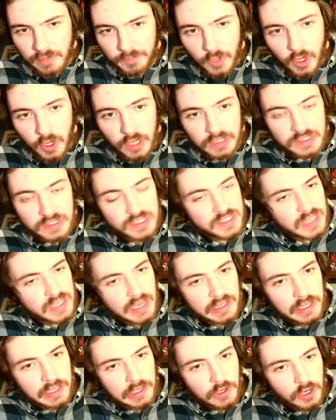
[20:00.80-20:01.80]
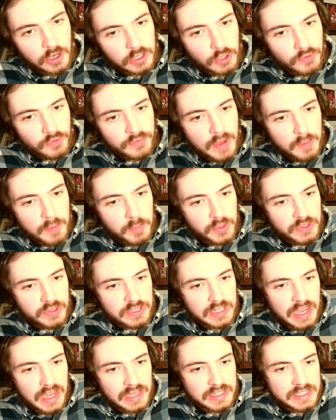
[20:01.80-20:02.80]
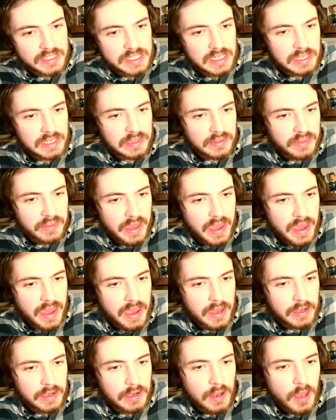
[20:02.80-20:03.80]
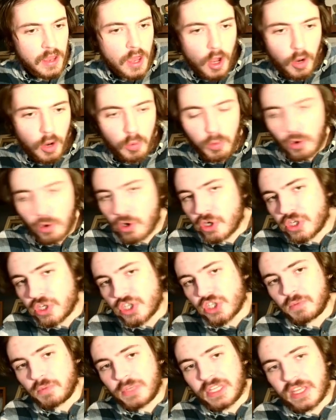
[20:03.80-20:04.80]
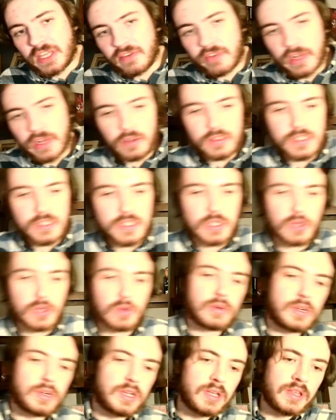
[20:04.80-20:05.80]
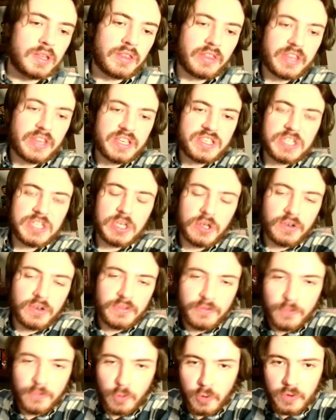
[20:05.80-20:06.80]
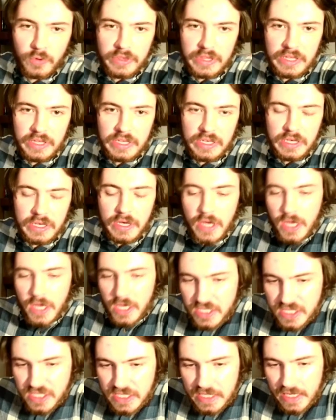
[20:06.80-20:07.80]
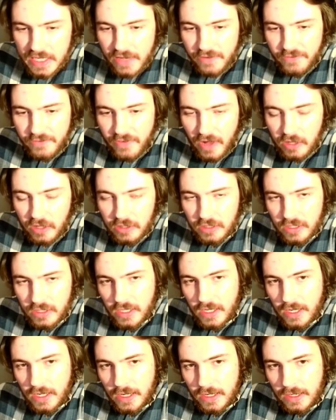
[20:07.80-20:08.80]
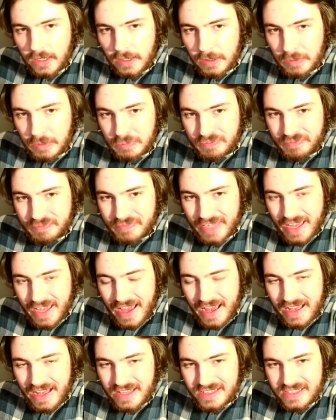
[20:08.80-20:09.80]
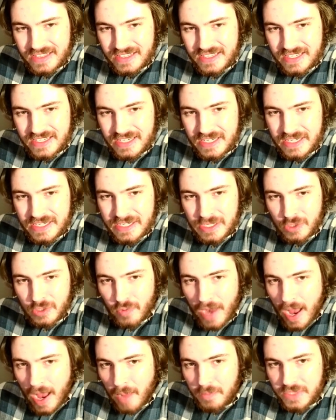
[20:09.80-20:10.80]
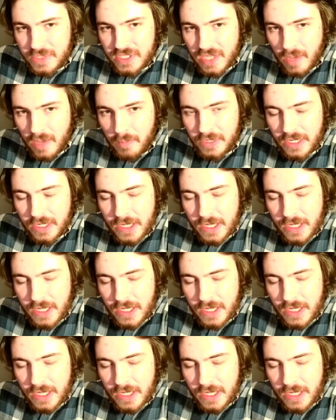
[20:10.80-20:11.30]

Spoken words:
on Sunday on November the 19th. And awards should be given out soon this year for the CFL as the season wraps up